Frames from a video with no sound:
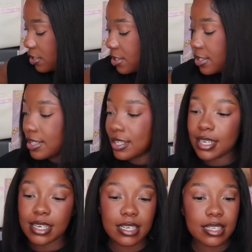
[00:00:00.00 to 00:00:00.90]

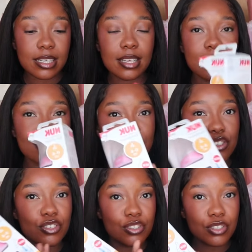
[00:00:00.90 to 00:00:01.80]
This is a
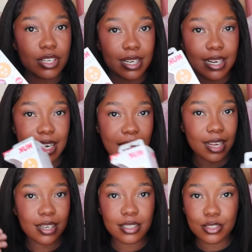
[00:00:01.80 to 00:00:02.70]

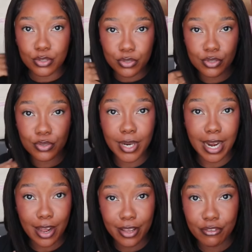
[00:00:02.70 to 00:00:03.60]
nuke, or
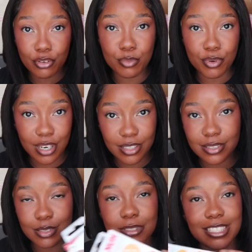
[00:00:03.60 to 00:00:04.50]
however you
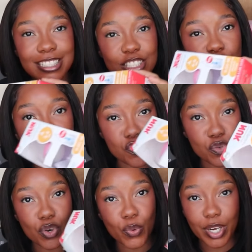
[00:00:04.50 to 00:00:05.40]
pronounce it, but this is a
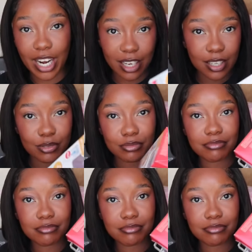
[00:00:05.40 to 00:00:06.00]
nuke or nuke